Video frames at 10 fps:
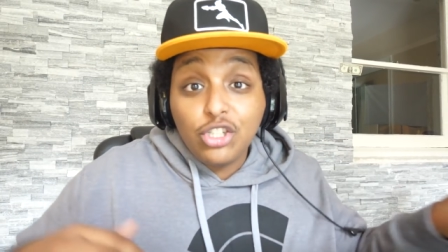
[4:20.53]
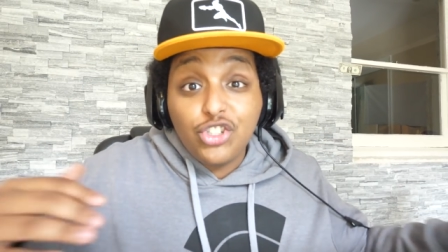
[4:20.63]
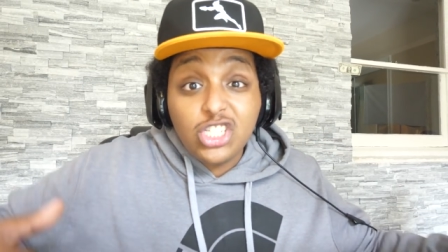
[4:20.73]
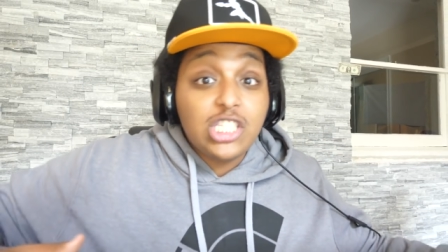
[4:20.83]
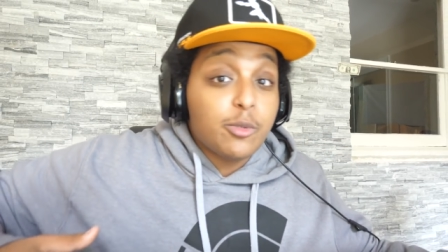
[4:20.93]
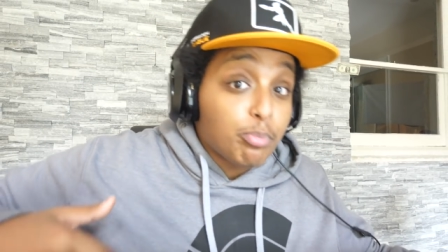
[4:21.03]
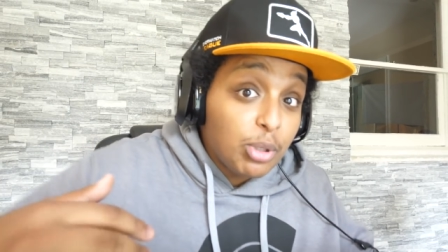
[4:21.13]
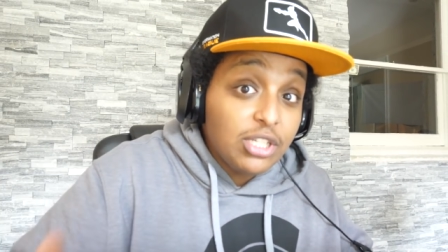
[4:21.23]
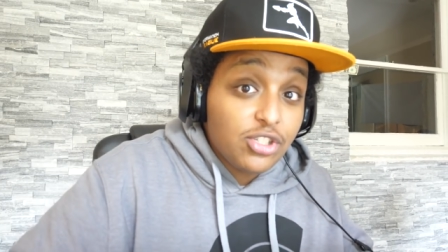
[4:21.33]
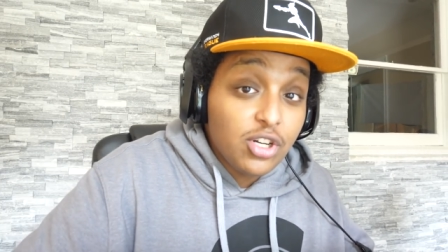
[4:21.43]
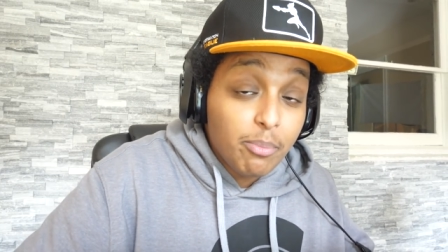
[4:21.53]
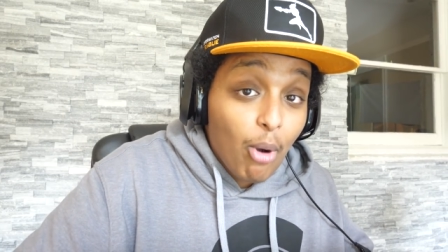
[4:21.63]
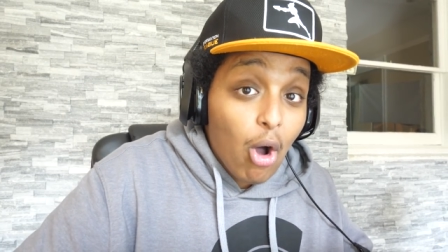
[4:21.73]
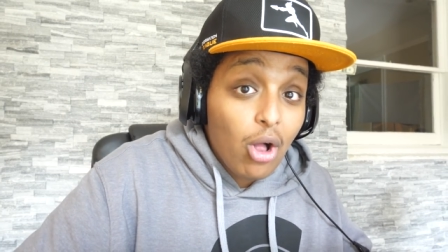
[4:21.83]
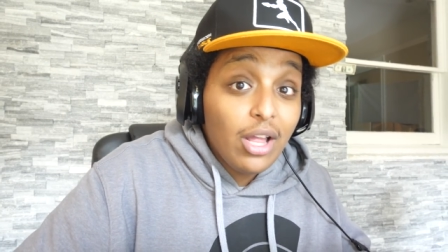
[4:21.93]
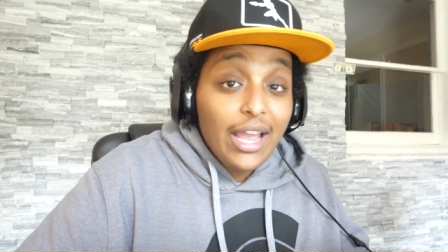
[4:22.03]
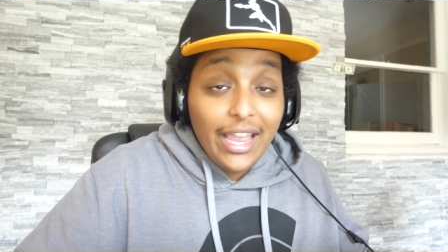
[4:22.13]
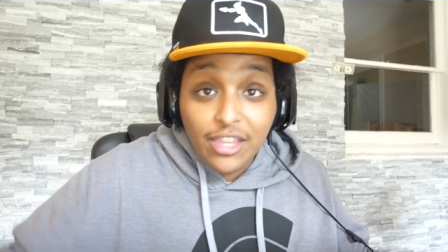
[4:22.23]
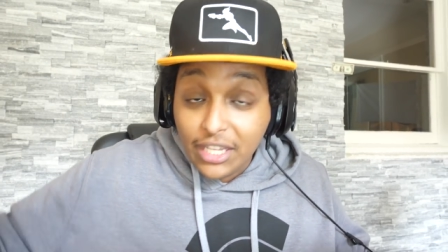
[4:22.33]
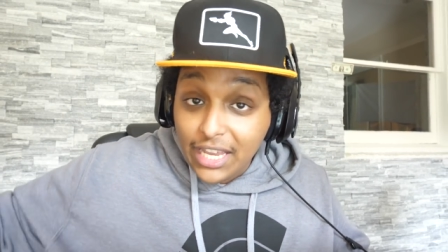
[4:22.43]
to just sprint to the ball
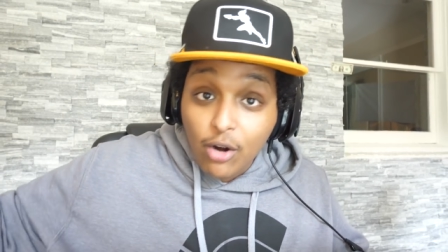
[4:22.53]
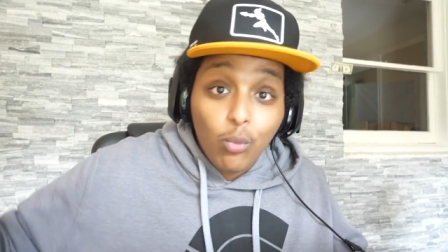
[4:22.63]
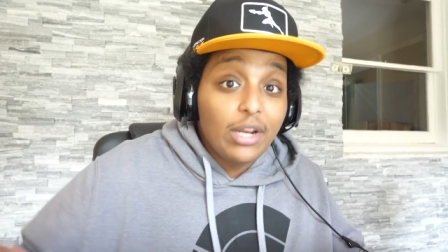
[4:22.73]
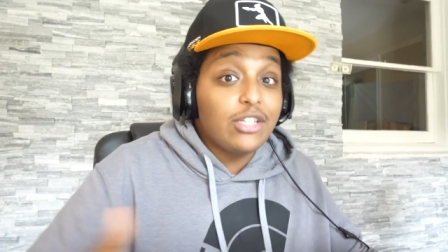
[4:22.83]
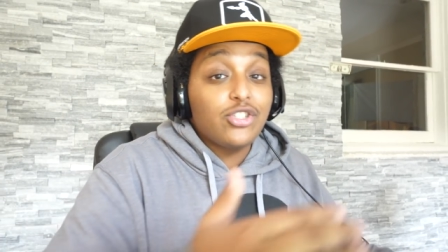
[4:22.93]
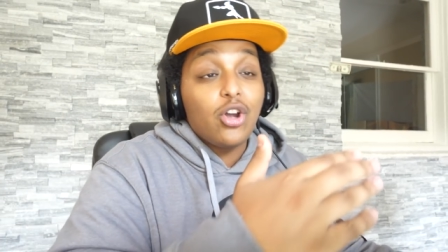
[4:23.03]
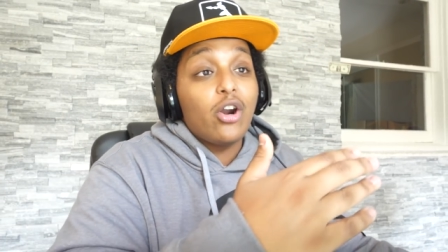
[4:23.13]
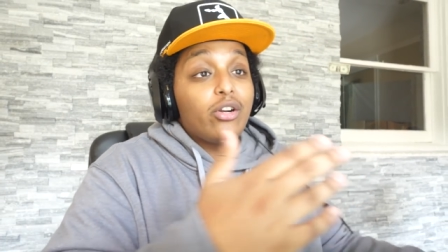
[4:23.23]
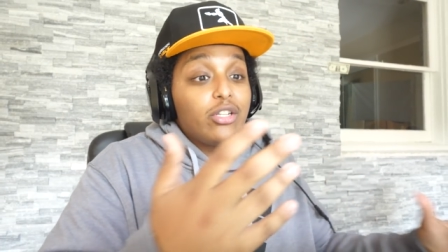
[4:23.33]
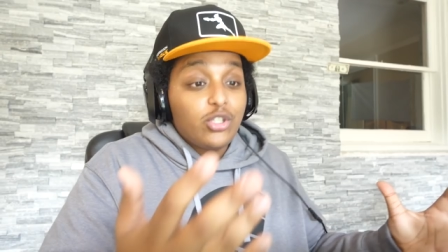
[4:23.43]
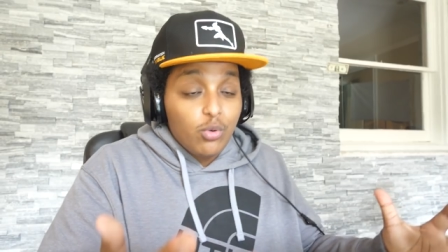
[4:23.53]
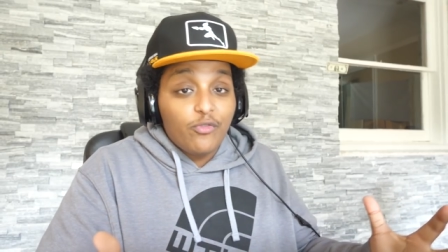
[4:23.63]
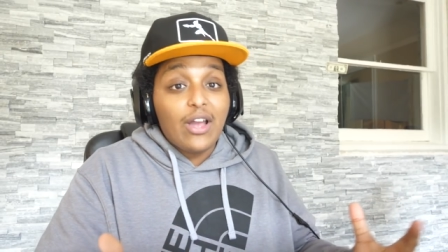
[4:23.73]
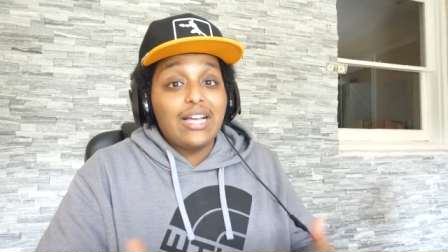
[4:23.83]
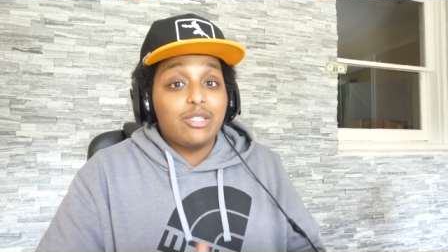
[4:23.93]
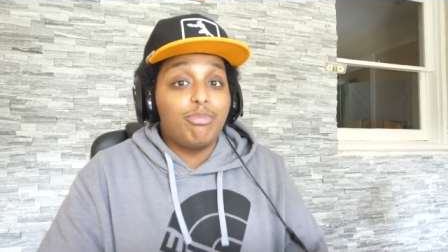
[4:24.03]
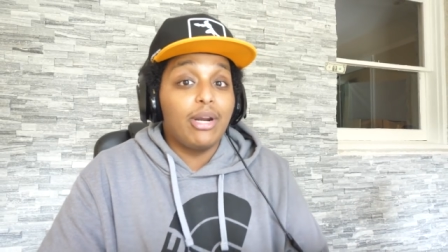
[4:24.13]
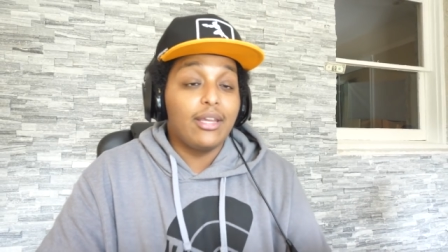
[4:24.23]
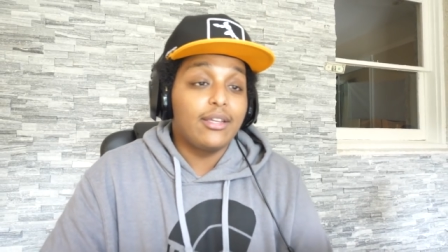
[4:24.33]
and then get a running start to a fast break.